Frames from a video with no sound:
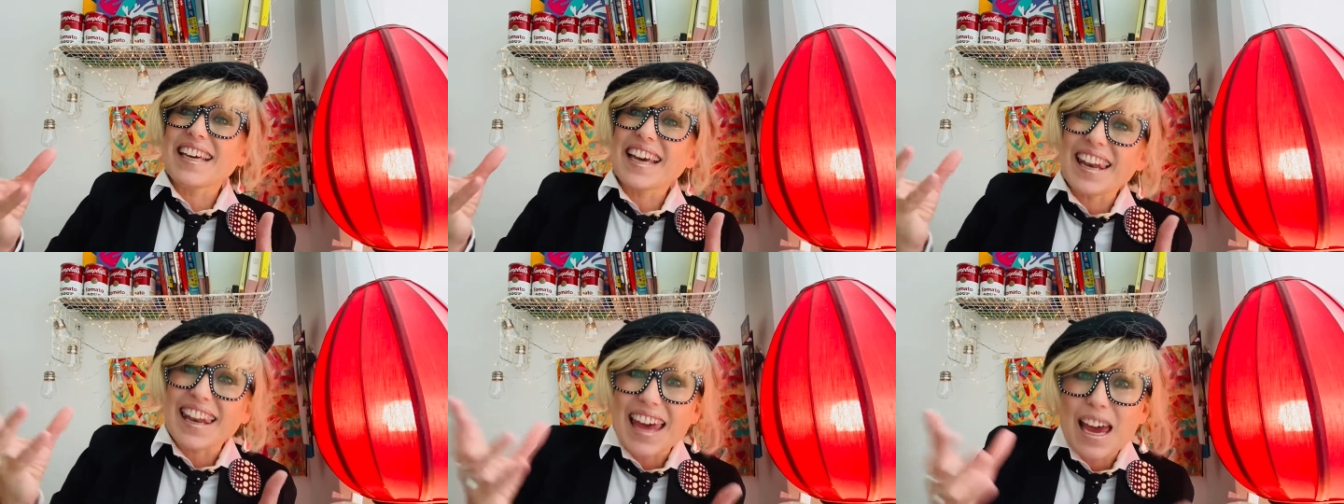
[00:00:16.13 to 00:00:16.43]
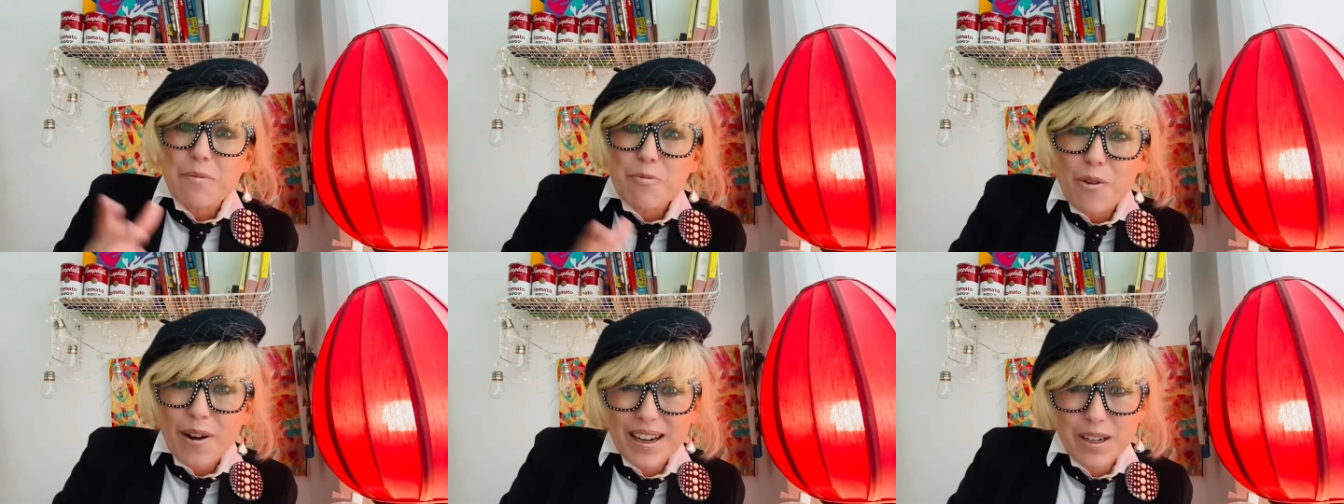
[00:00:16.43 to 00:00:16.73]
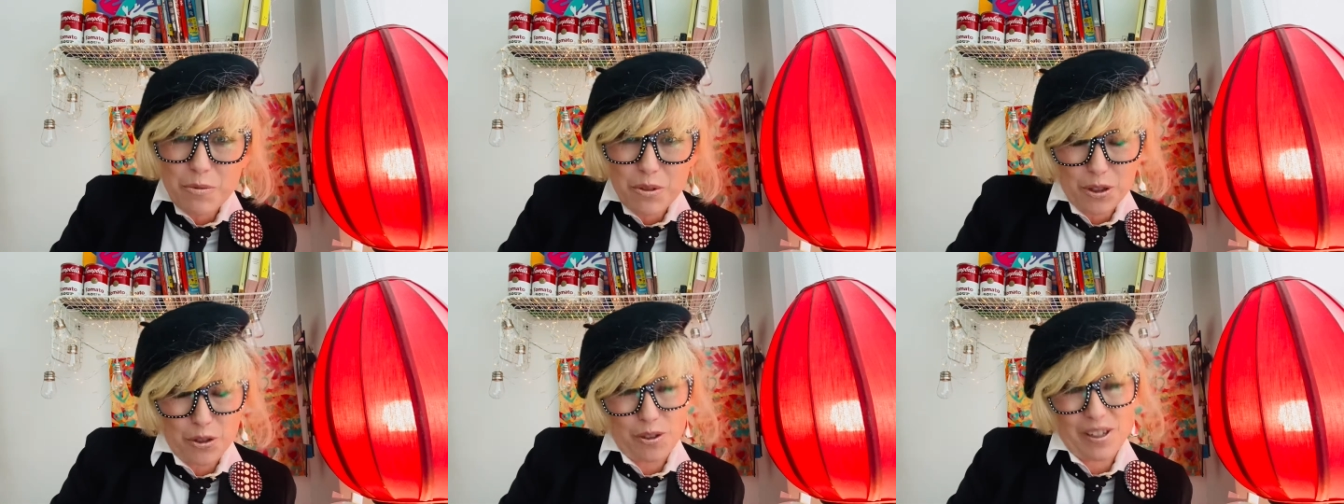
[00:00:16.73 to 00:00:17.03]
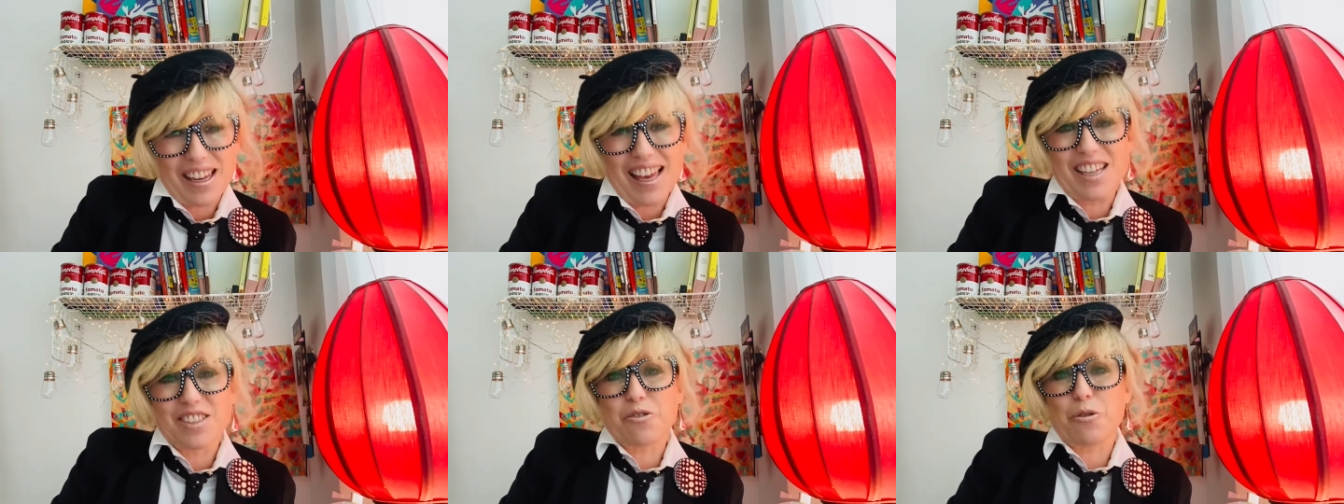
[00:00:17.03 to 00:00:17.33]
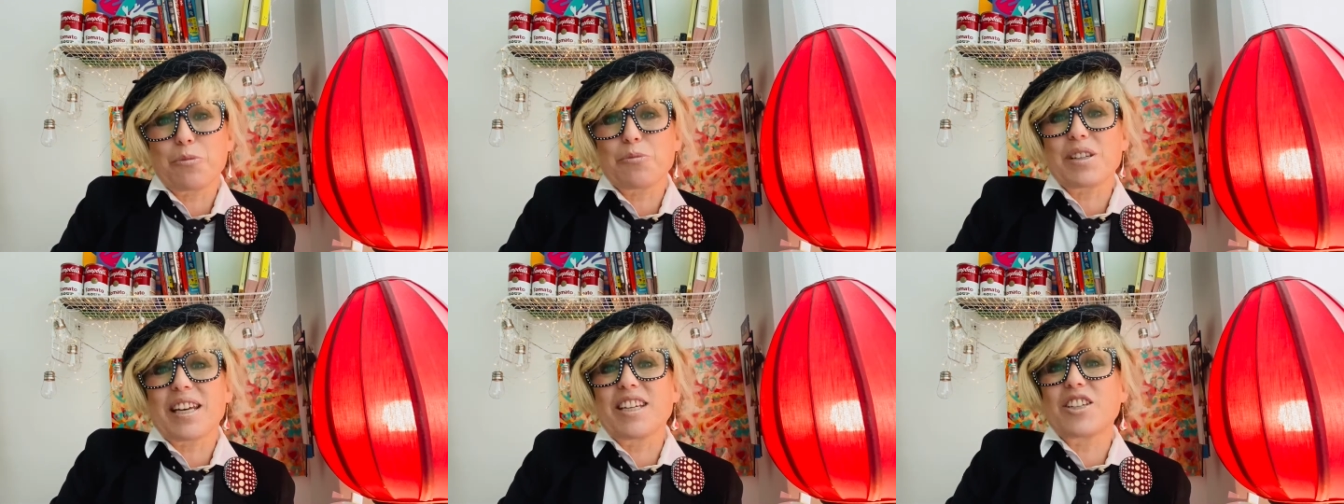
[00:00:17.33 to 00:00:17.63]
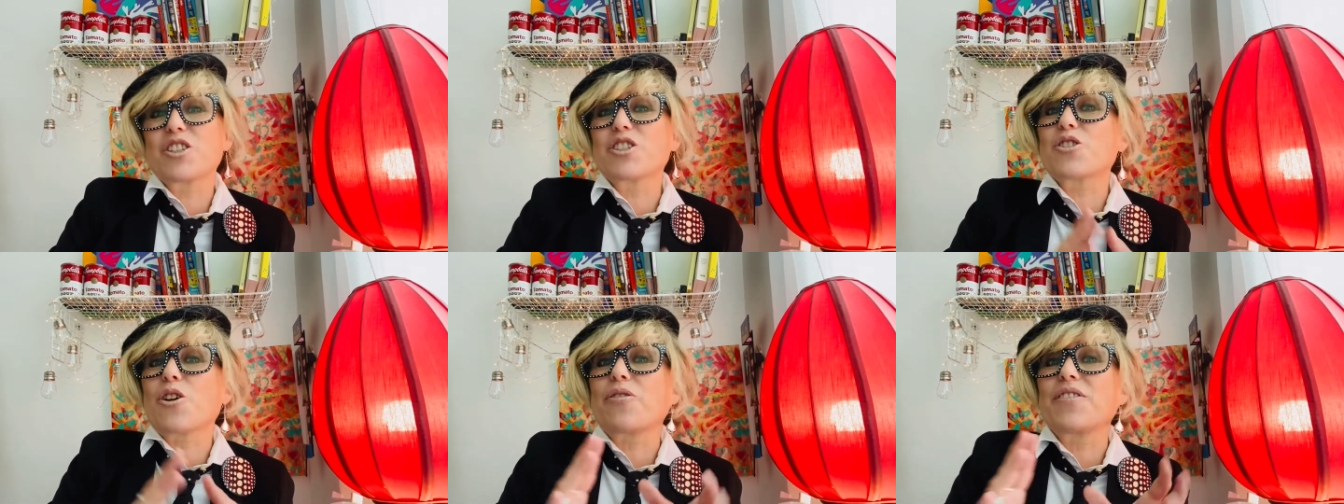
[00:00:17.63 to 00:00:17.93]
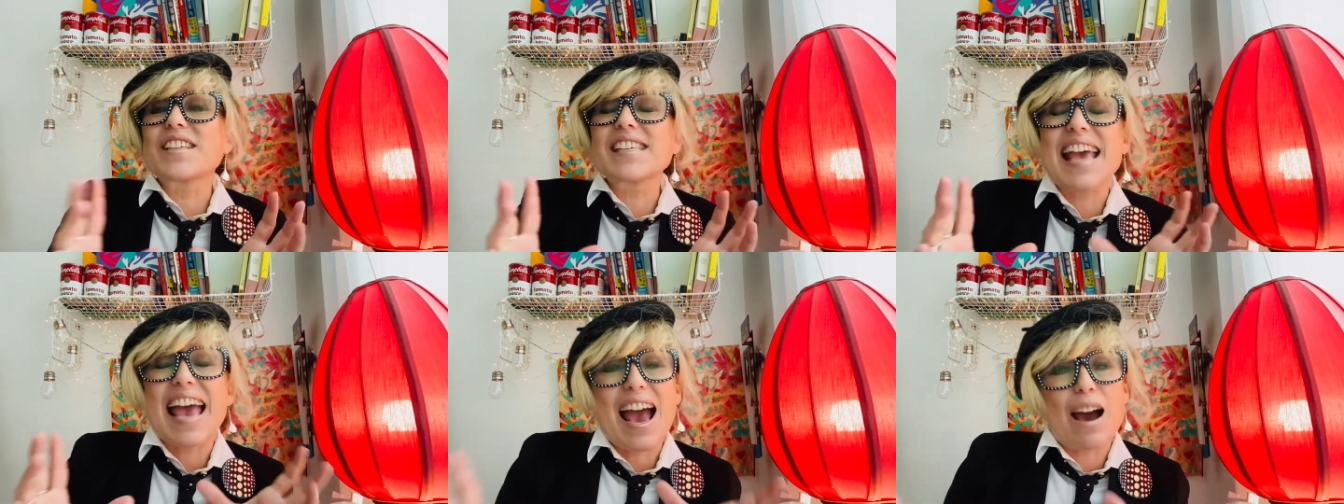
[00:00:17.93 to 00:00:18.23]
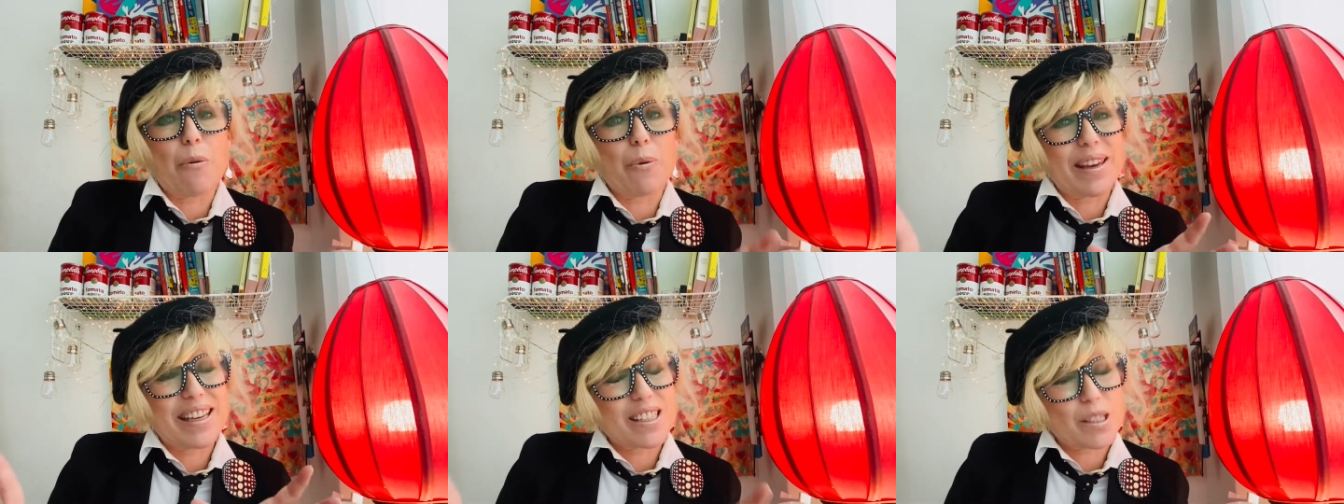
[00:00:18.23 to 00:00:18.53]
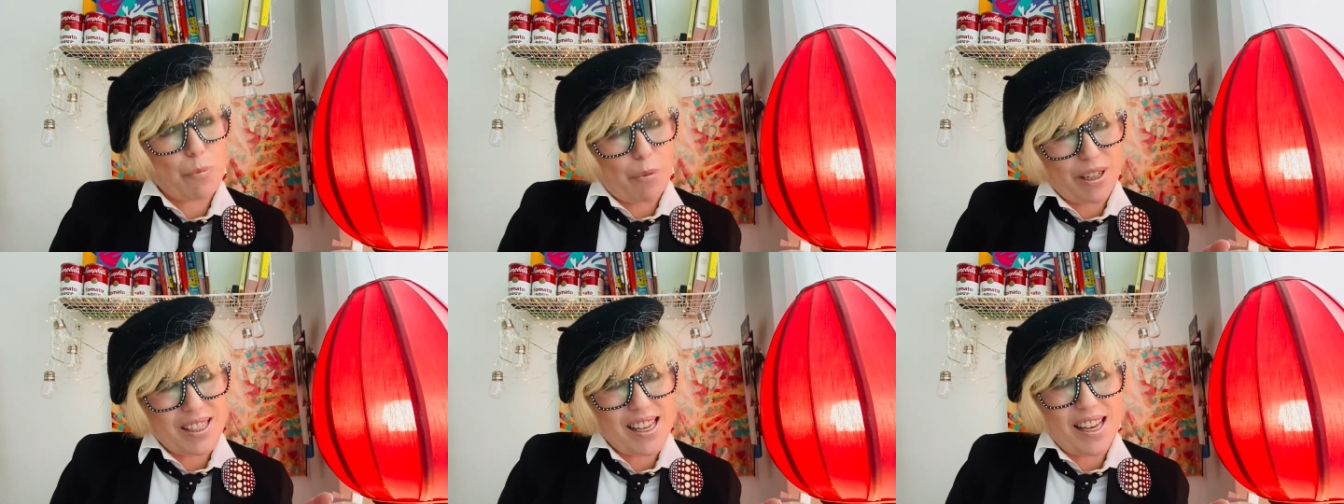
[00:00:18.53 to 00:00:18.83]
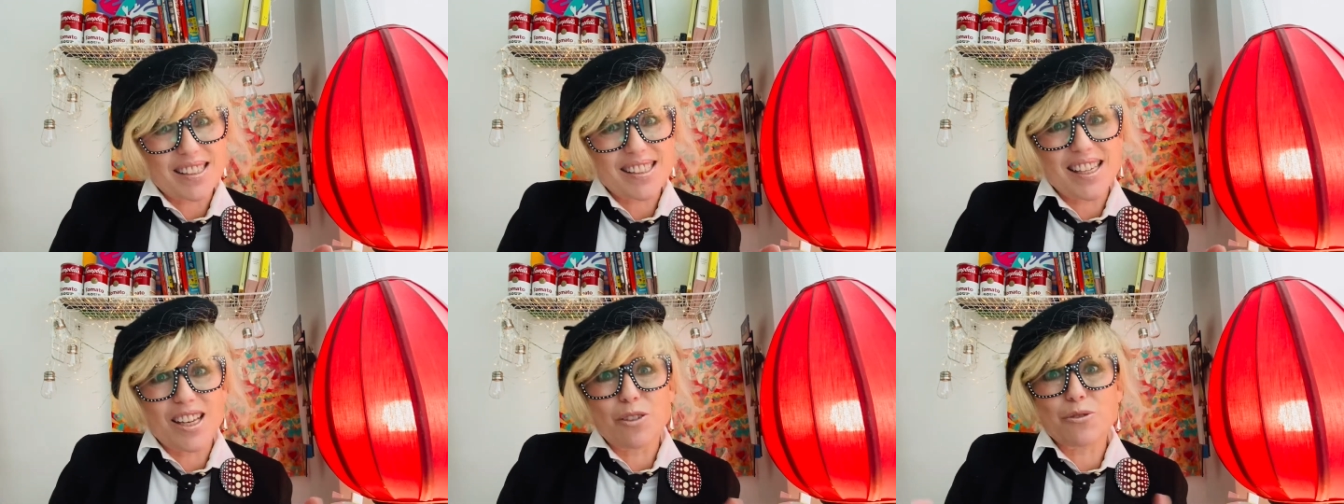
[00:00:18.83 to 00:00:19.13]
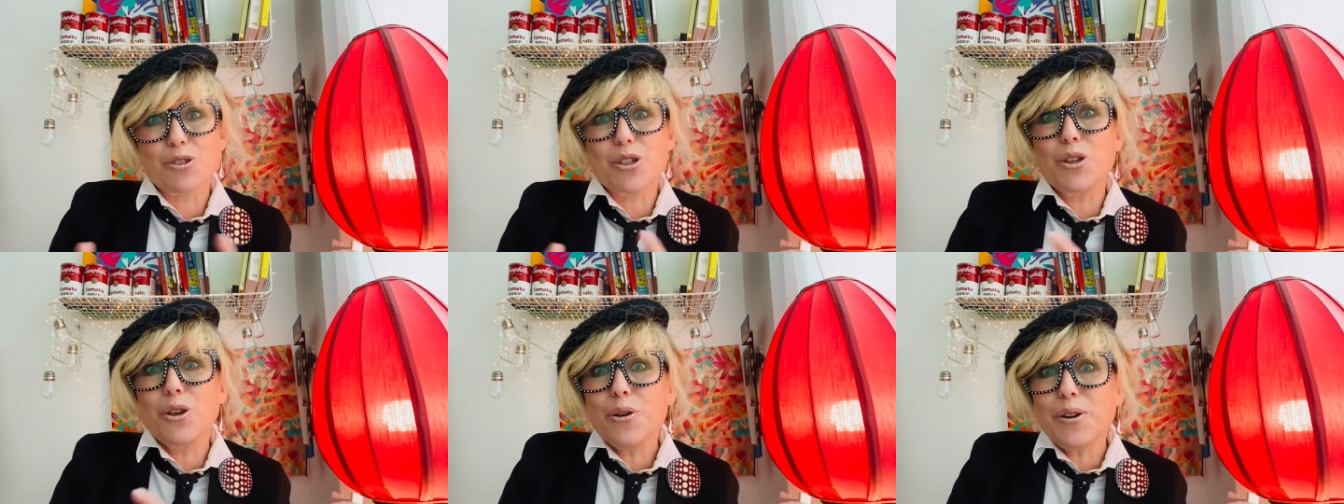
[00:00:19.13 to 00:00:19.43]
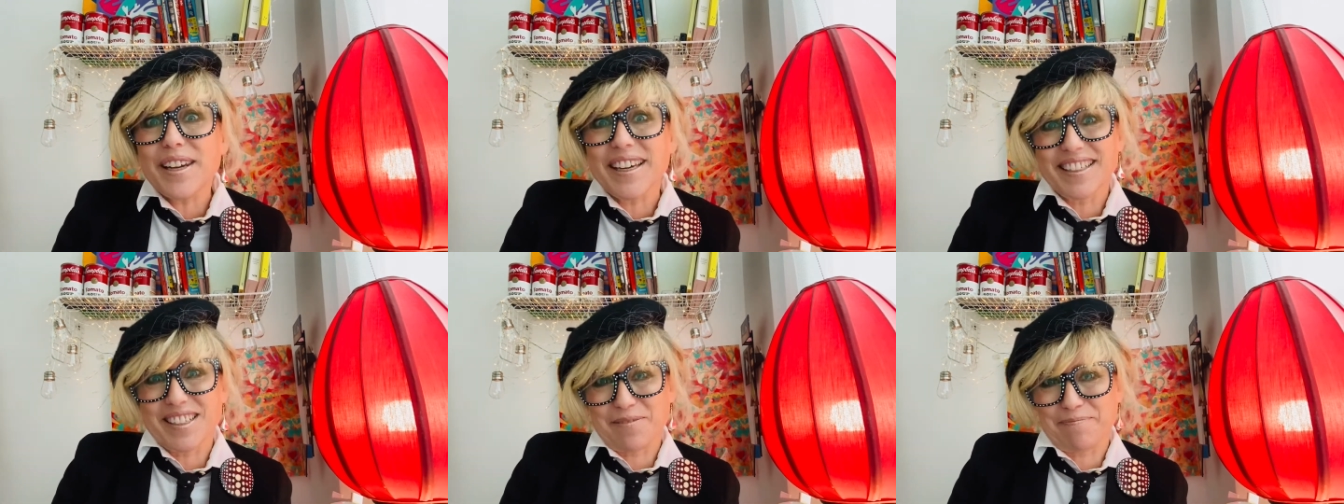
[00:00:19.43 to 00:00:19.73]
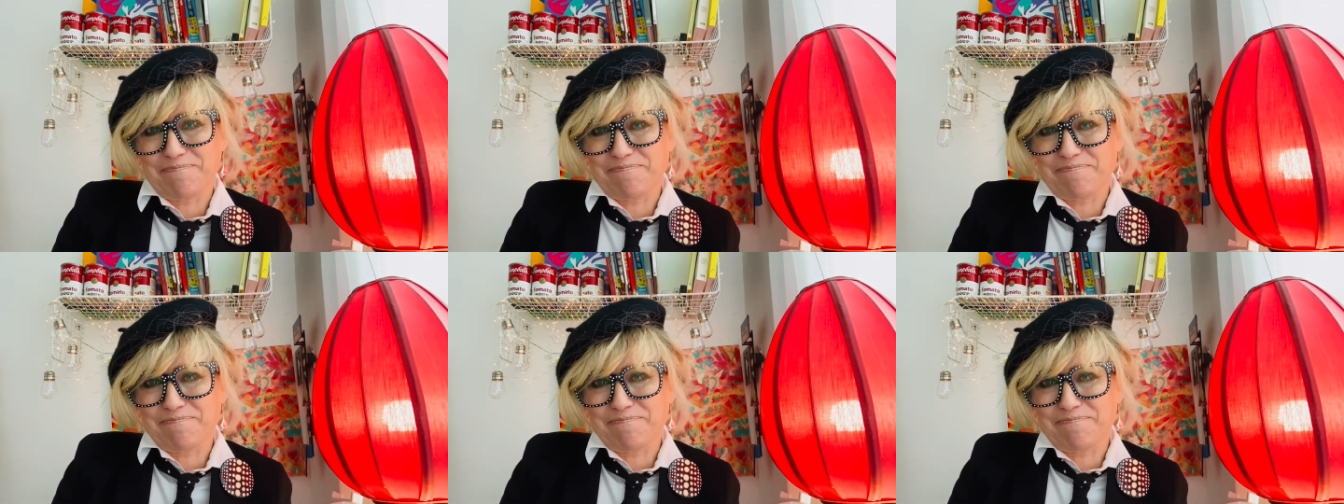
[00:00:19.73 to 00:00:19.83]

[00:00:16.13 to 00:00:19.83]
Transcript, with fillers: collaborating with your classroom teachers on this How We Express Ourselves unit.